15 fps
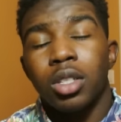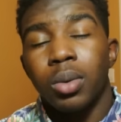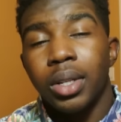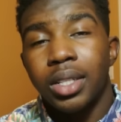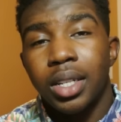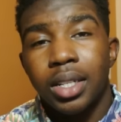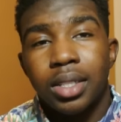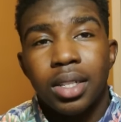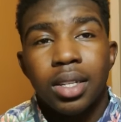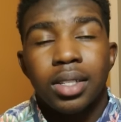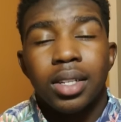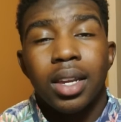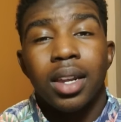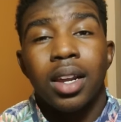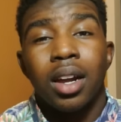2016
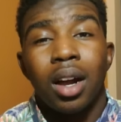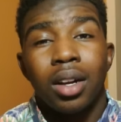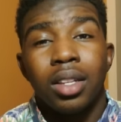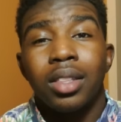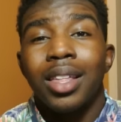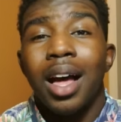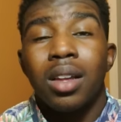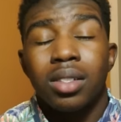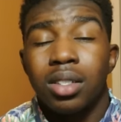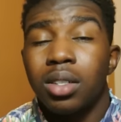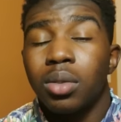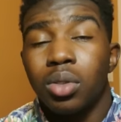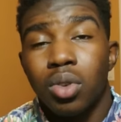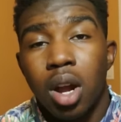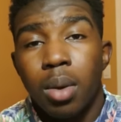is to hit 100,000
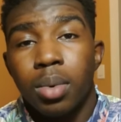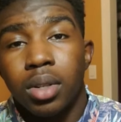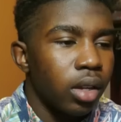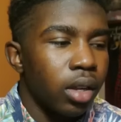subscribers,